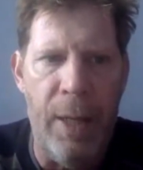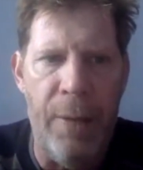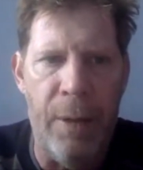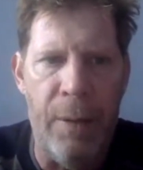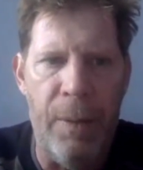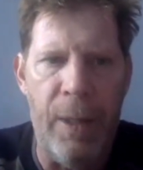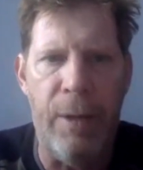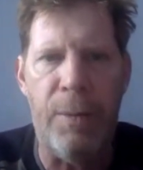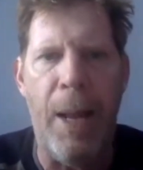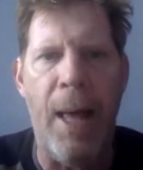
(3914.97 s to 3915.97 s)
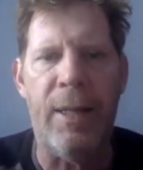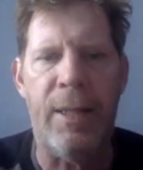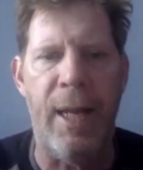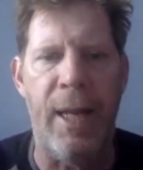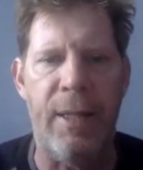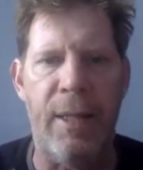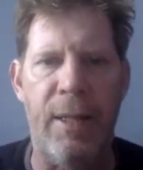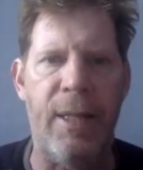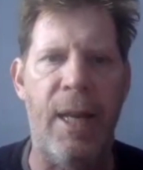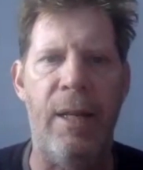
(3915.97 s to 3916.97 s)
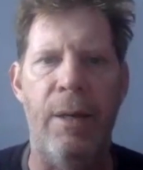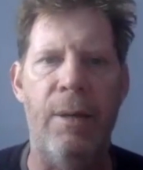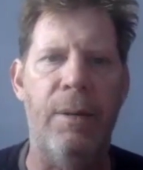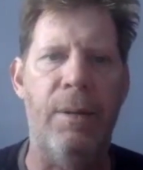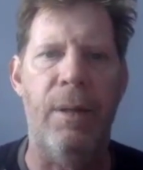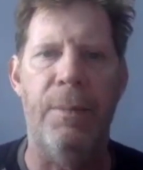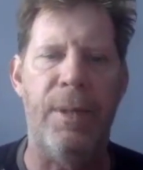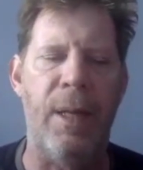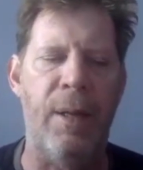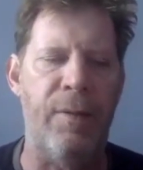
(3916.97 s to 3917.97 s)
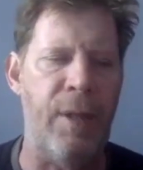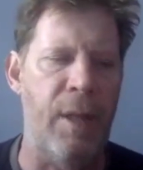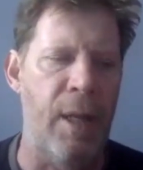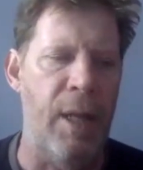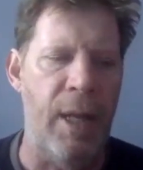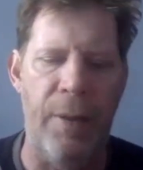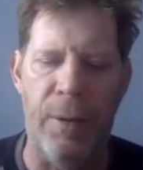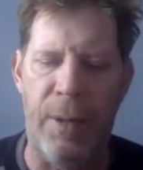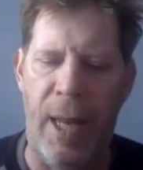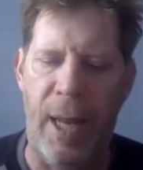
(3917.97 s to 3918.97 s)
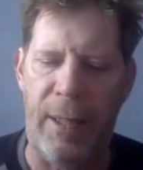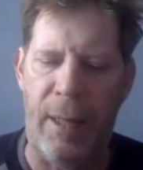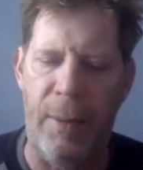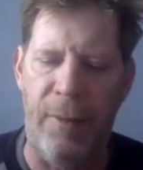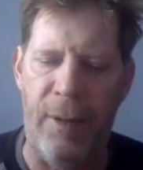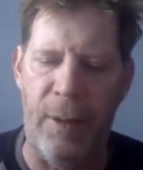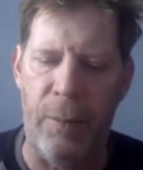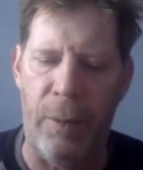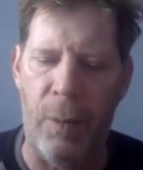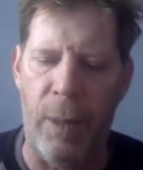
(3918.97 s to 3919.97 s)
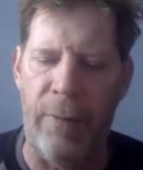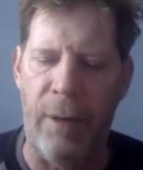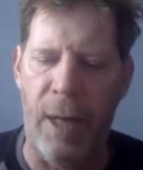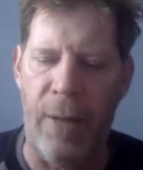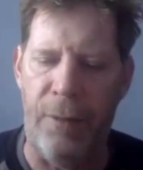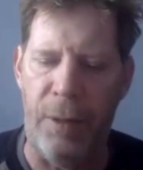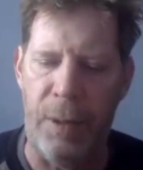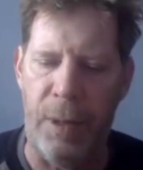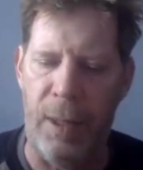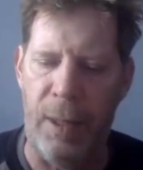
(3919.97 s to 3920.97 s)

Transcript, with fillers: and they're, they use ballast tanks to steady their themselves, and those tanks can be filled with whatever life was